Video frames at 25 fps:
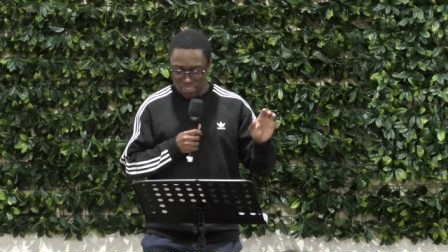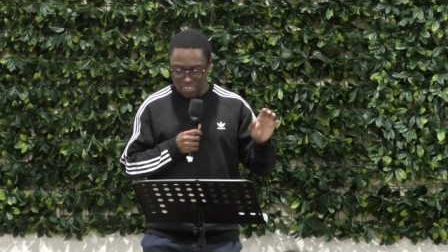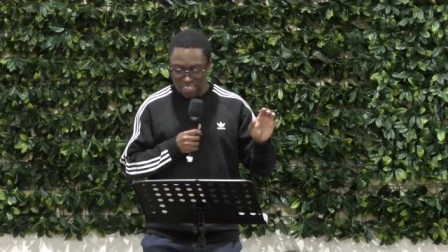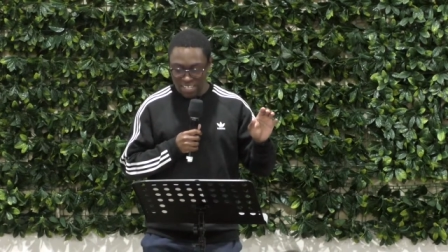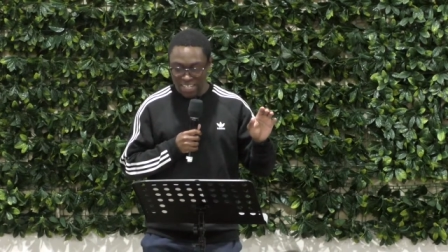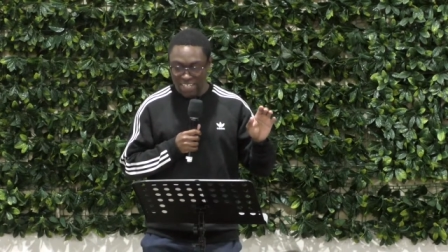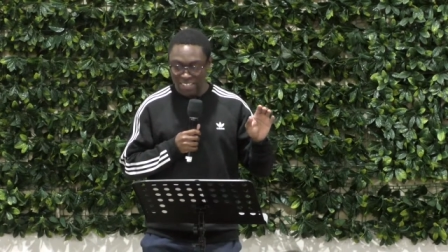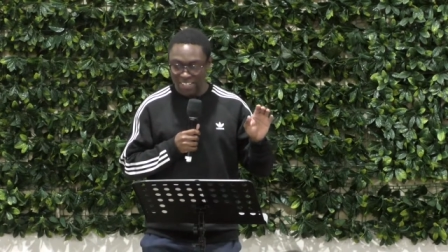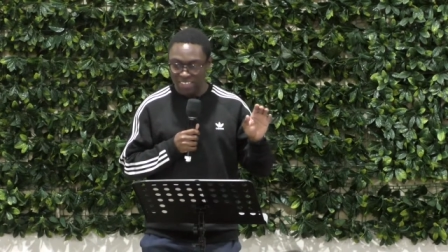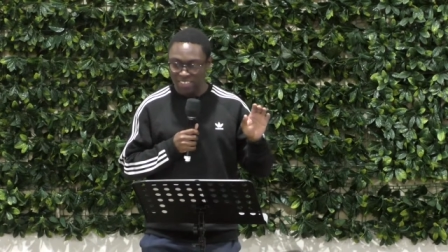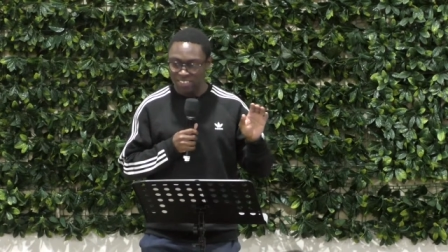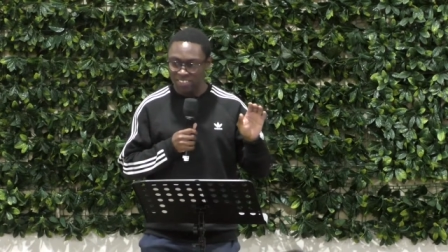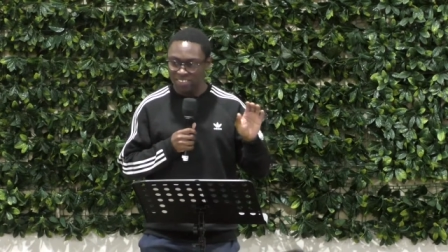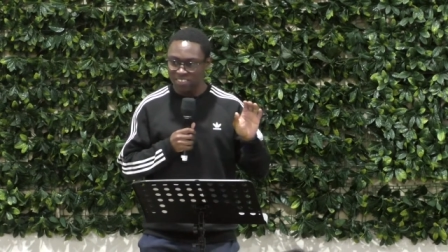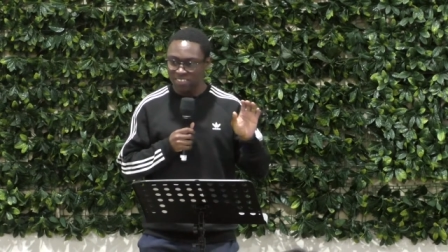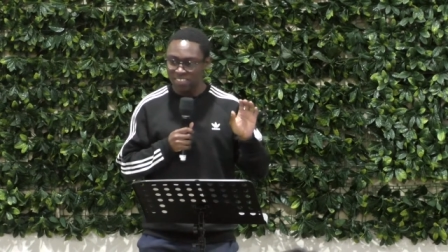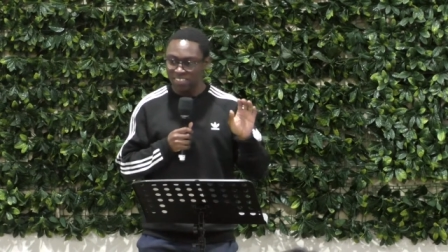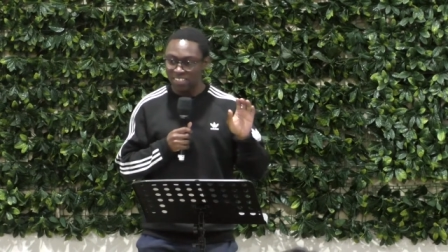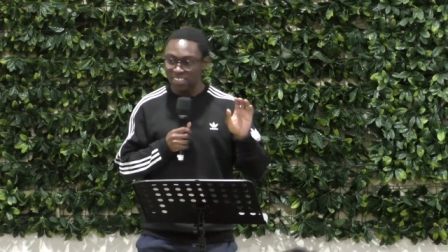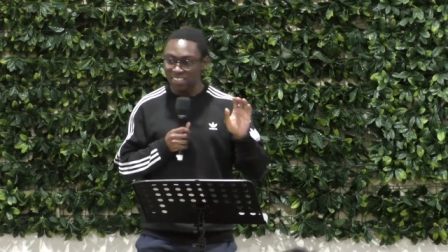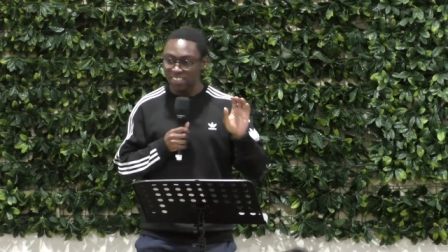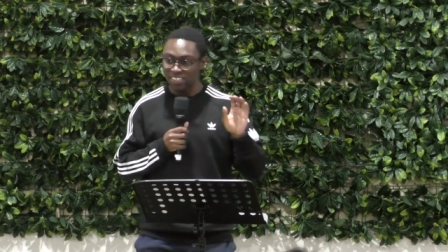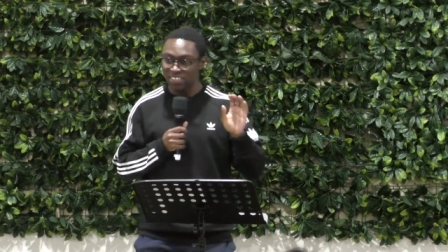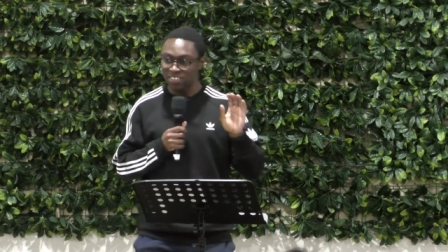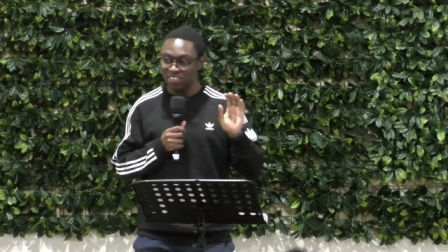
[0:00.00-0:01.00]
that is
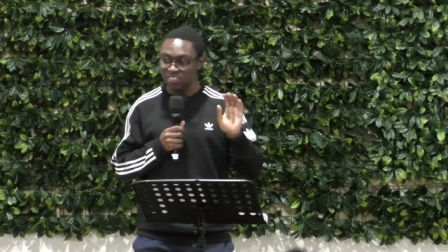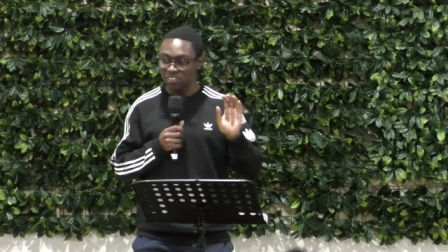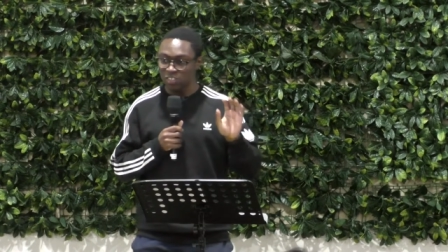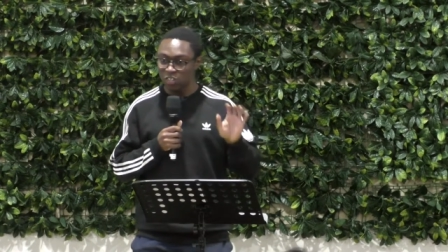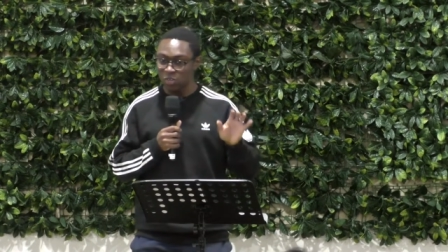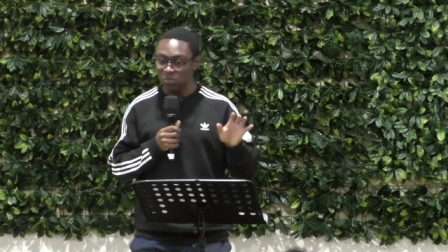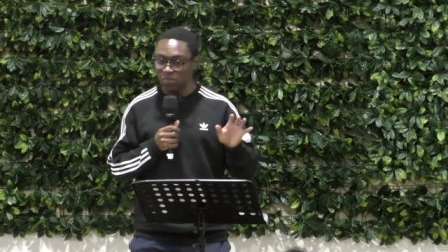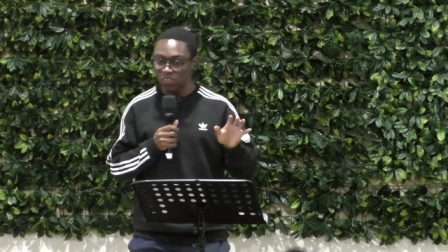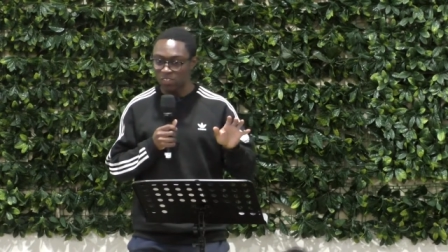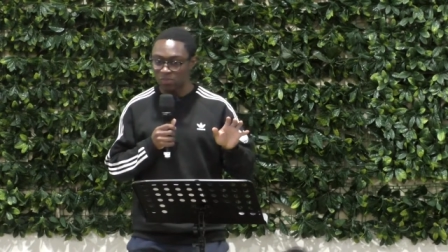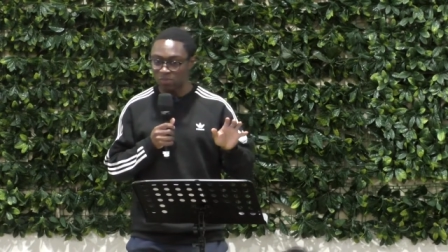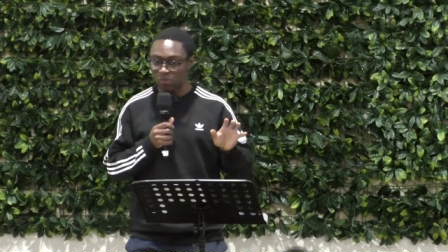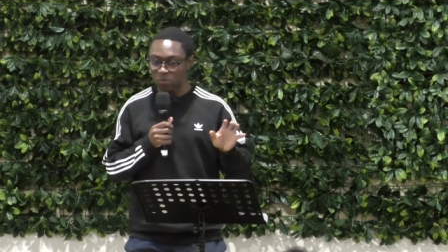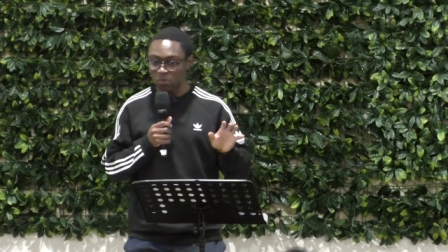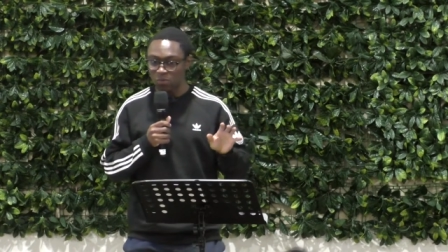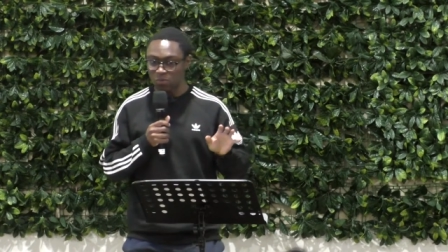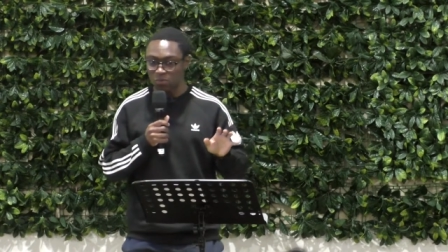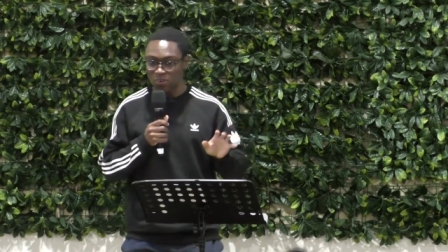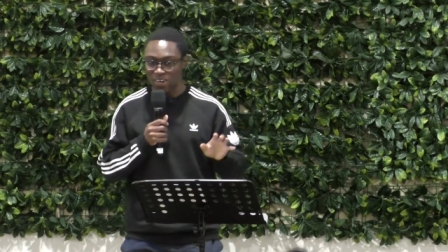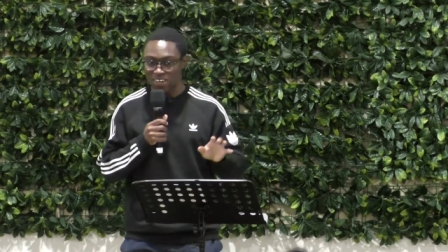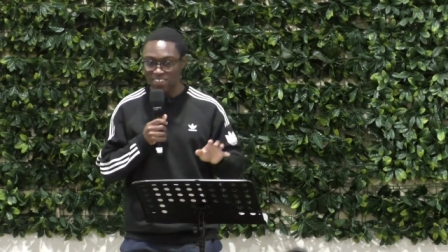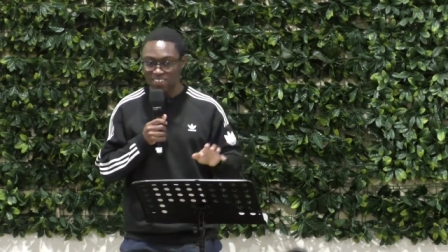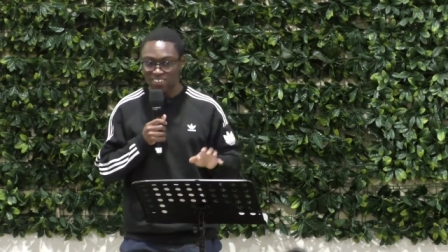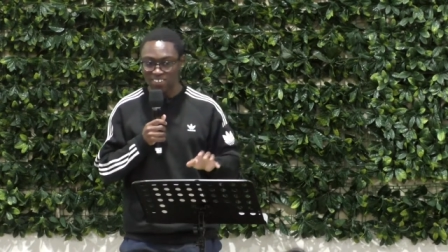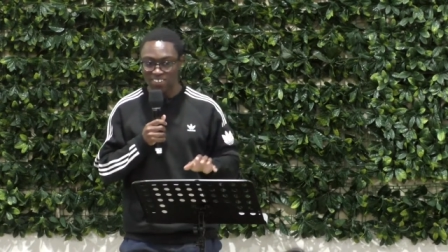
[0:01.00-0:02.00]
uh, so much more
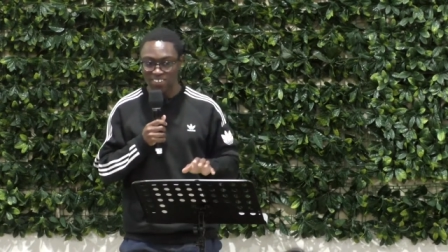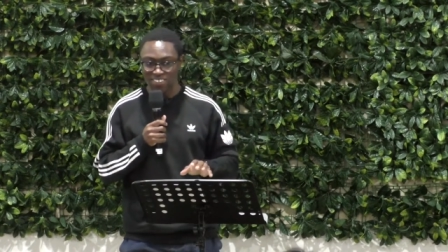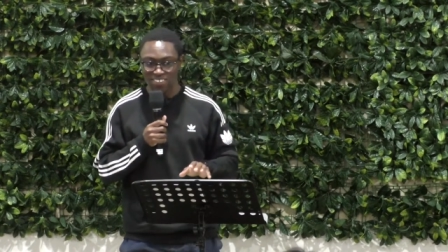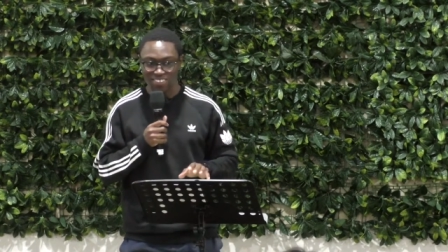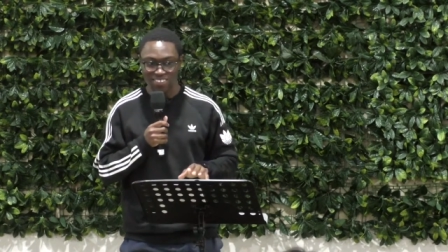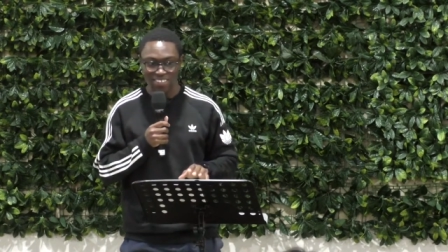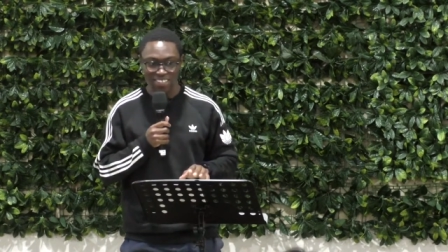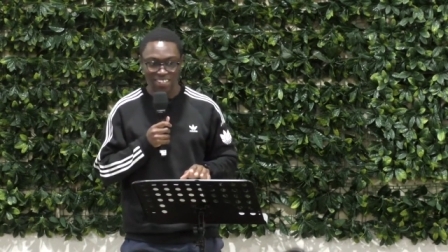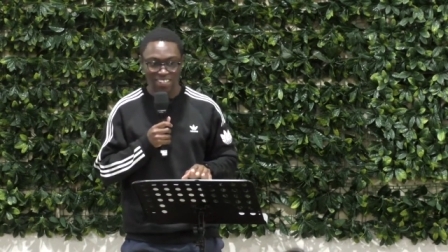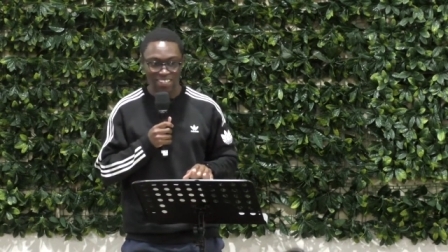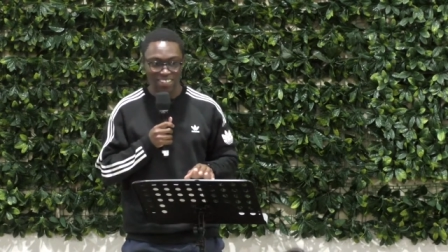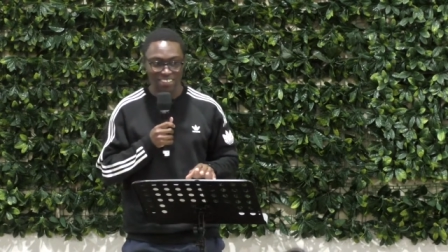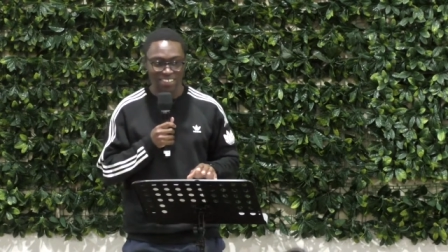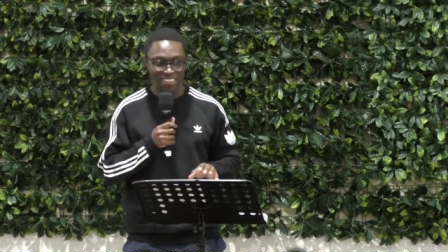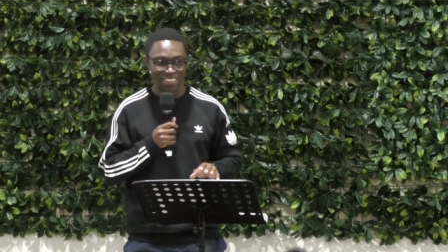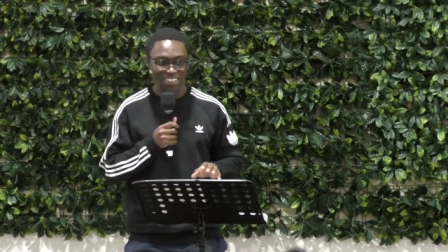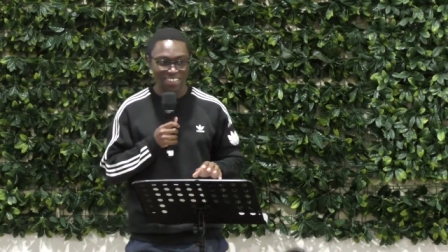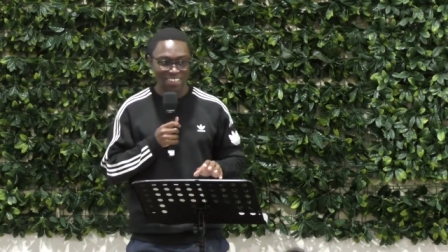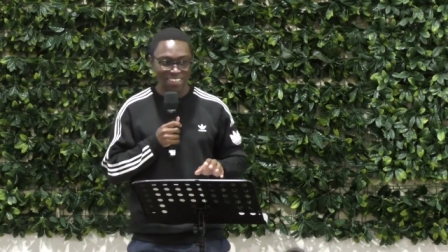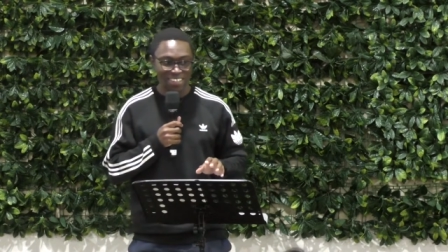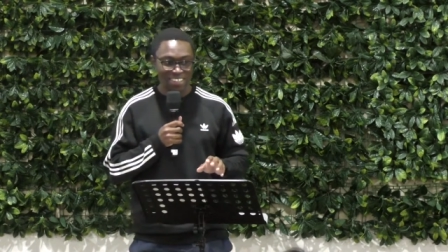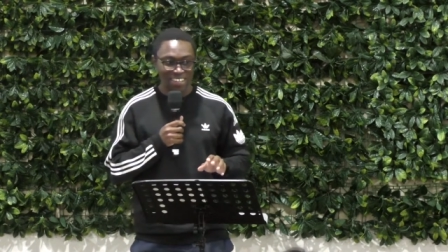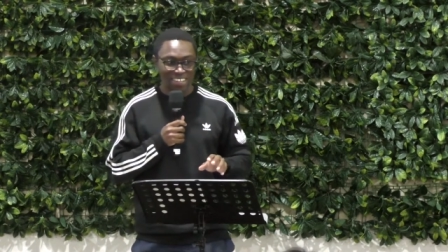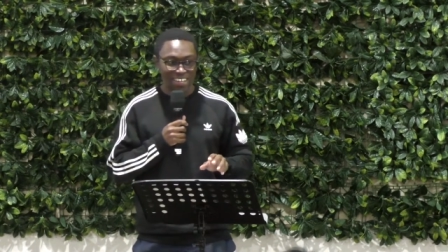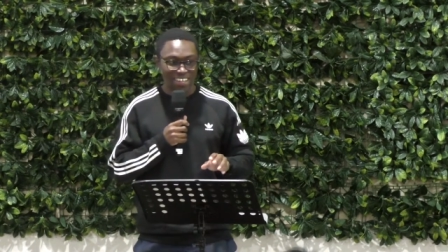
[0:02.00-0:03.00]
precious than
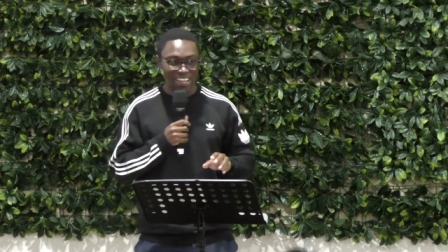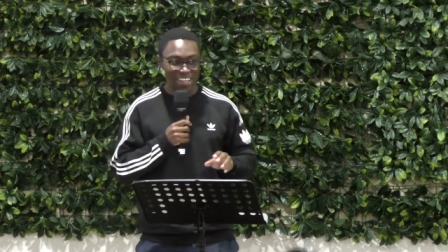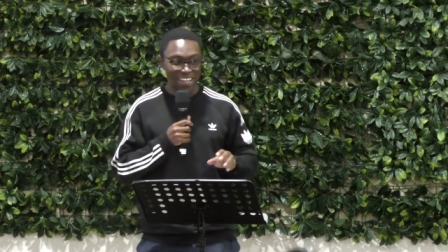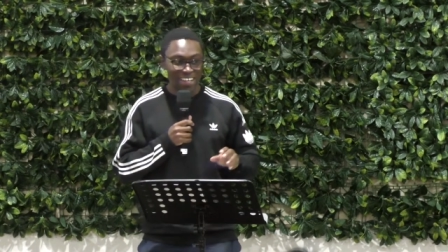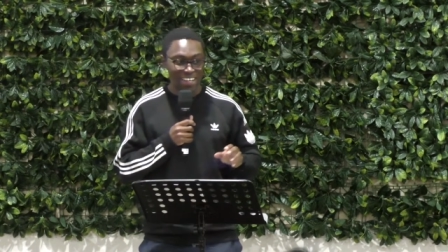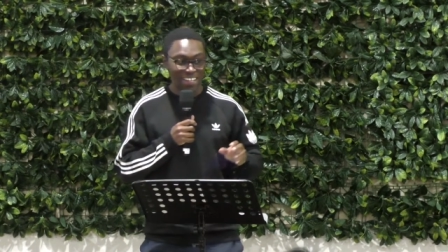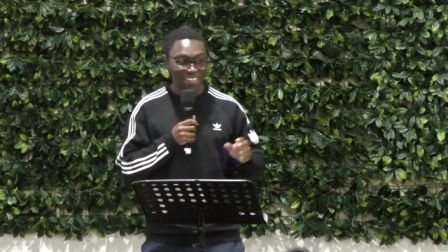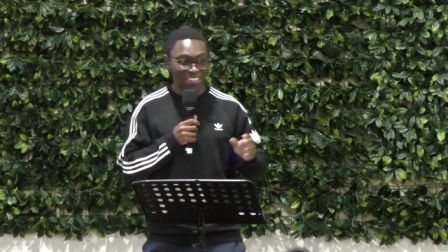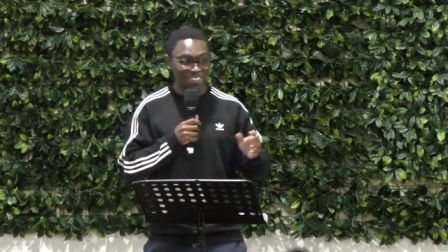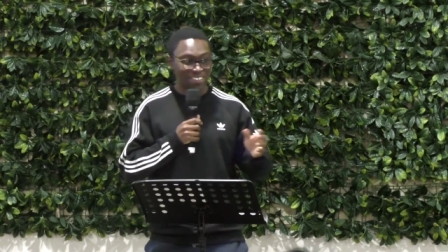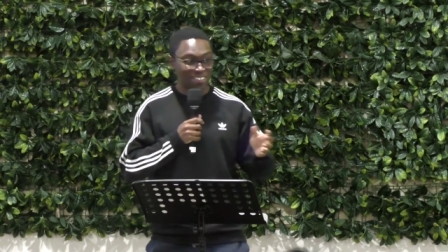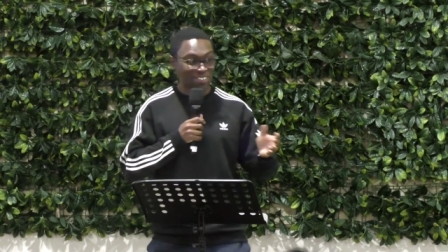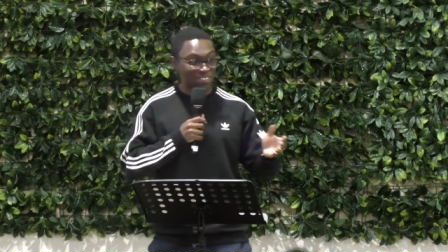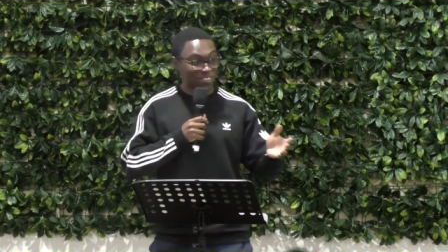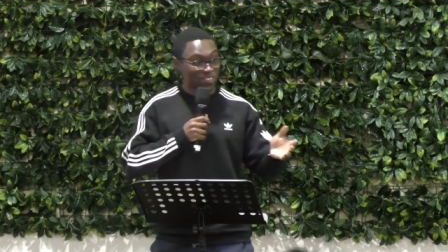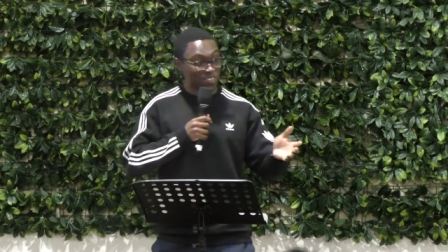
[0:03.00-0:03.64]
uh,